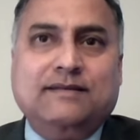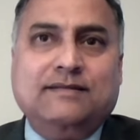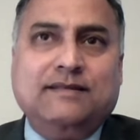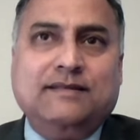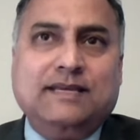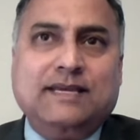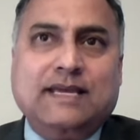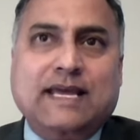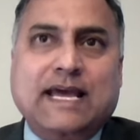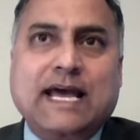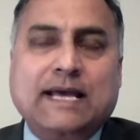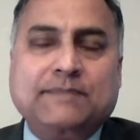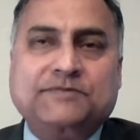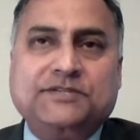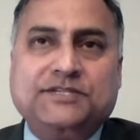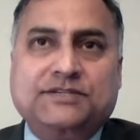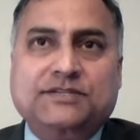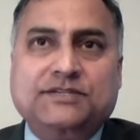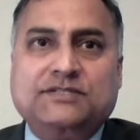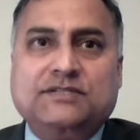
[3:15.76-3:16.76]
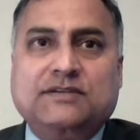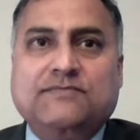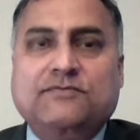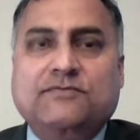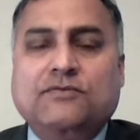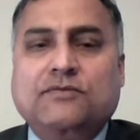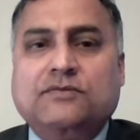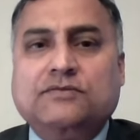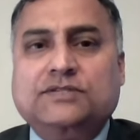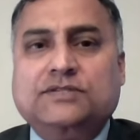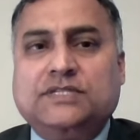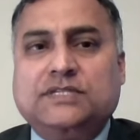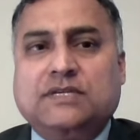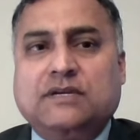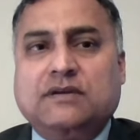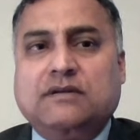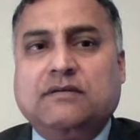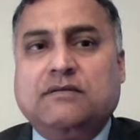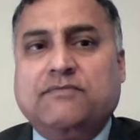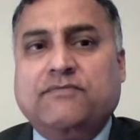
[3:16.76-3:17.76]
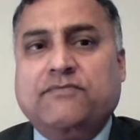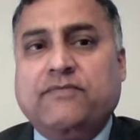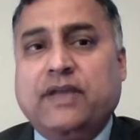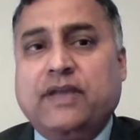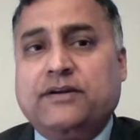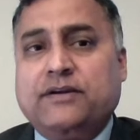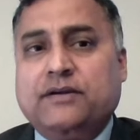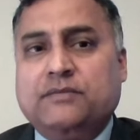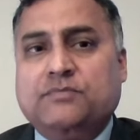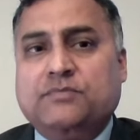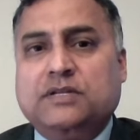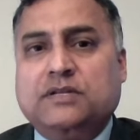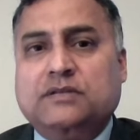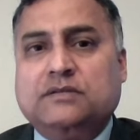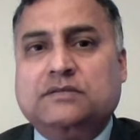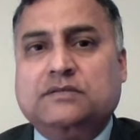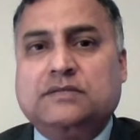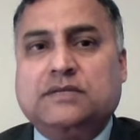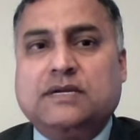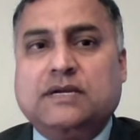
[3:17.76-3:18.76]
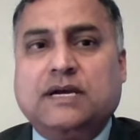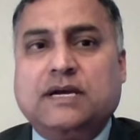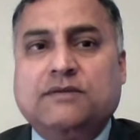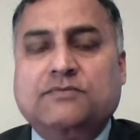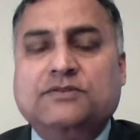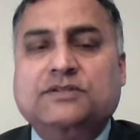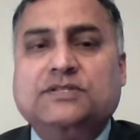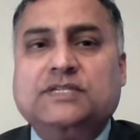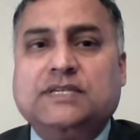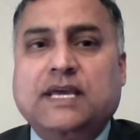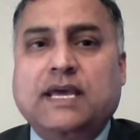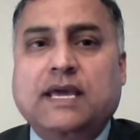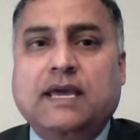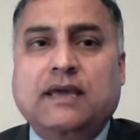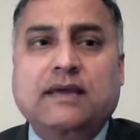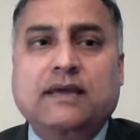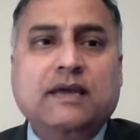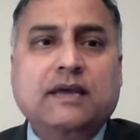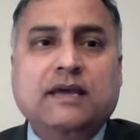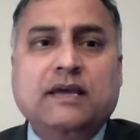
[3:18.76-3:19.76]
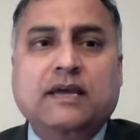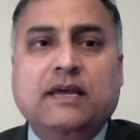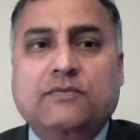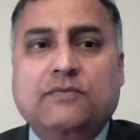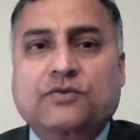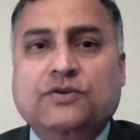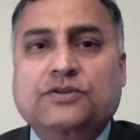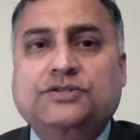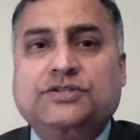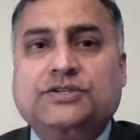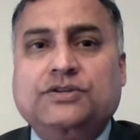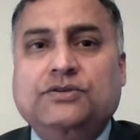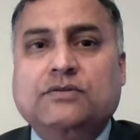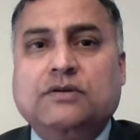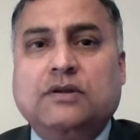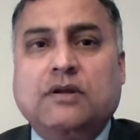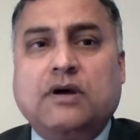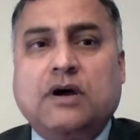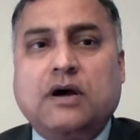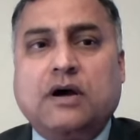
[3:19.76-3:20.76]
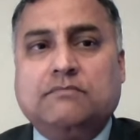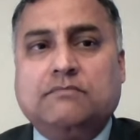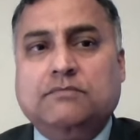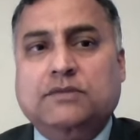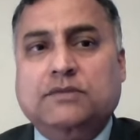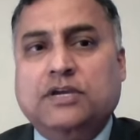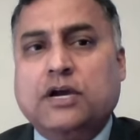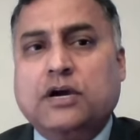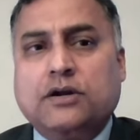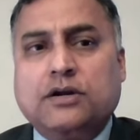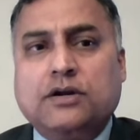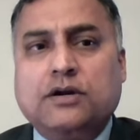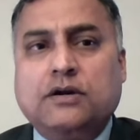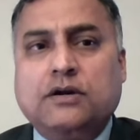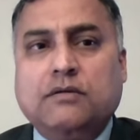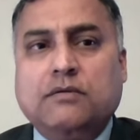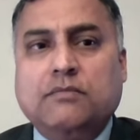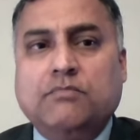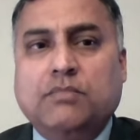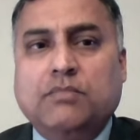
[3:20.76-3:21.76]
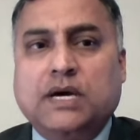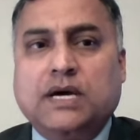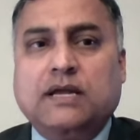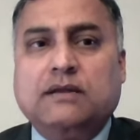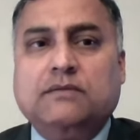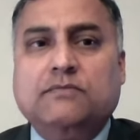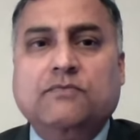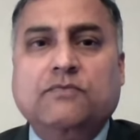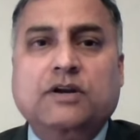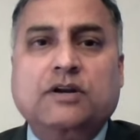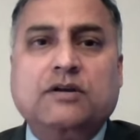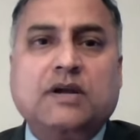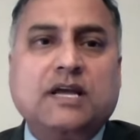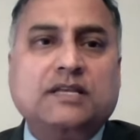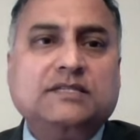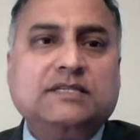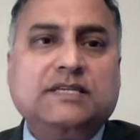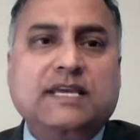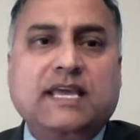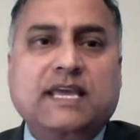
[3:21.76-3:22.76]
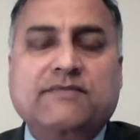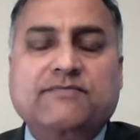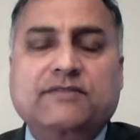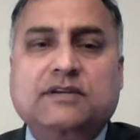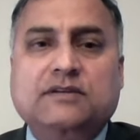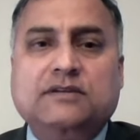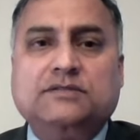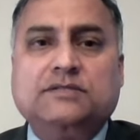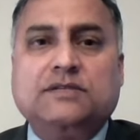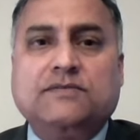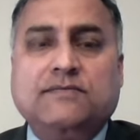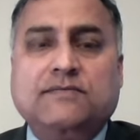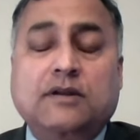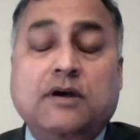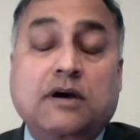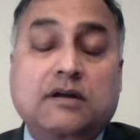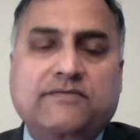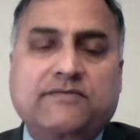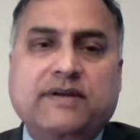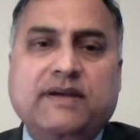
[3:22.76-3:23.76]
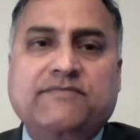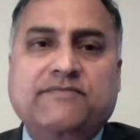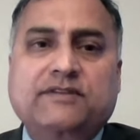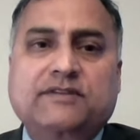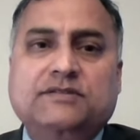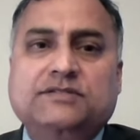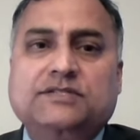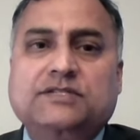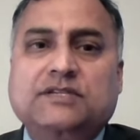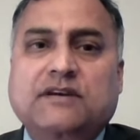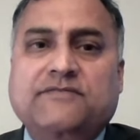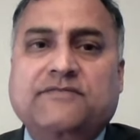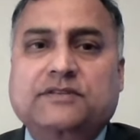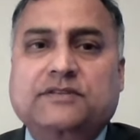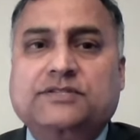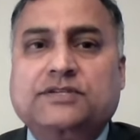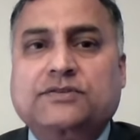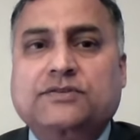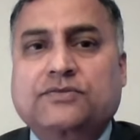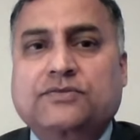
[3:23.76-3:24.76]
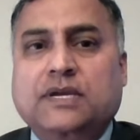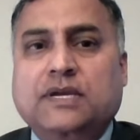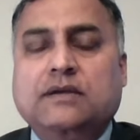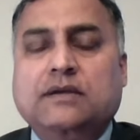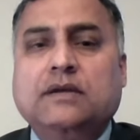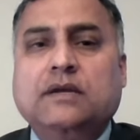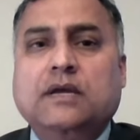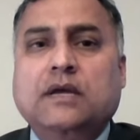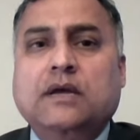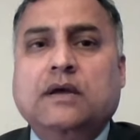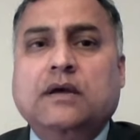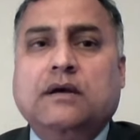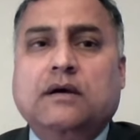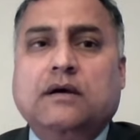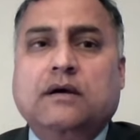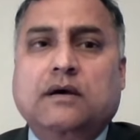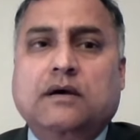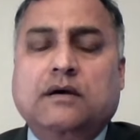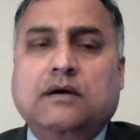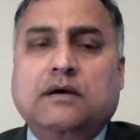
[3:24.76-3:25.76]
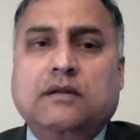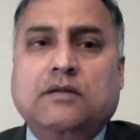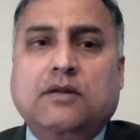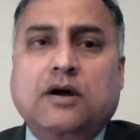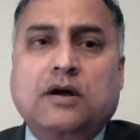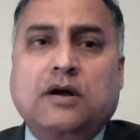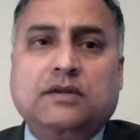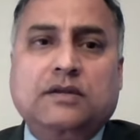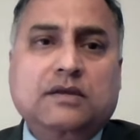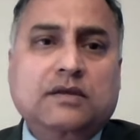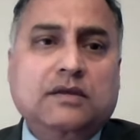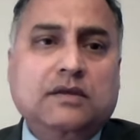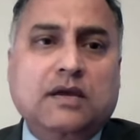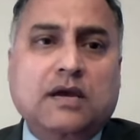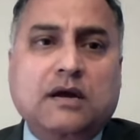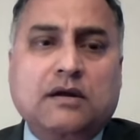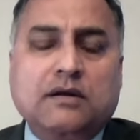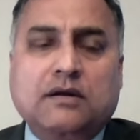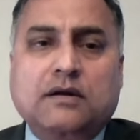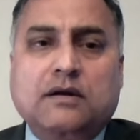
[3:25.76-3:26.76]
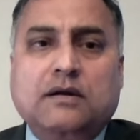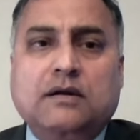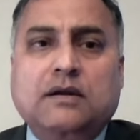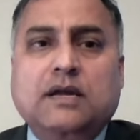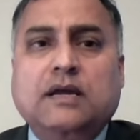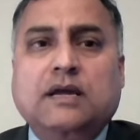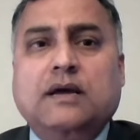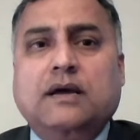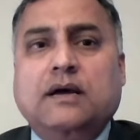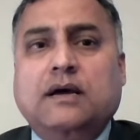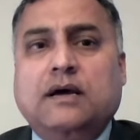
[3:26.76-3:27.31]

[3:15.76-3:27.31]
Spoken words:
in the absence of those variables, I would say it would skew a lot younger, but we're not seeing evidence of it skewing a lot younger